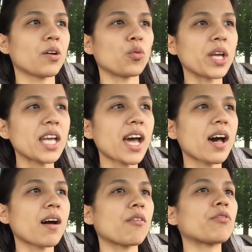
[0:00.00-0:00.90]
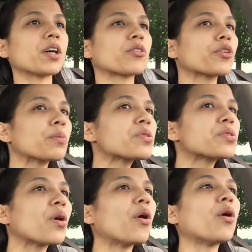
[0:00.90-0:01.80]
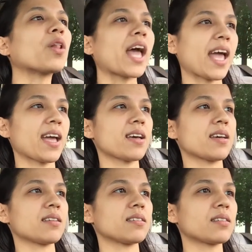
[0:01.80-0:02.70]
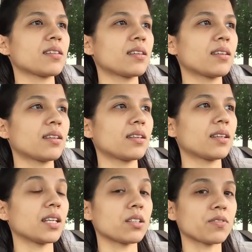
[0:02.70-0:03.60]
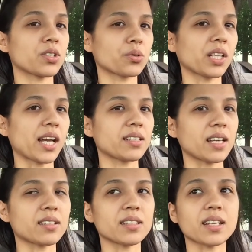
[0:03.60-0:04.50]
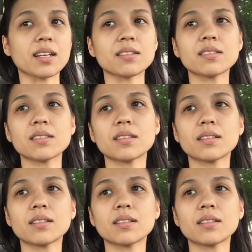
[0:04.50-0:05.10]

We have a group soul and individual identities.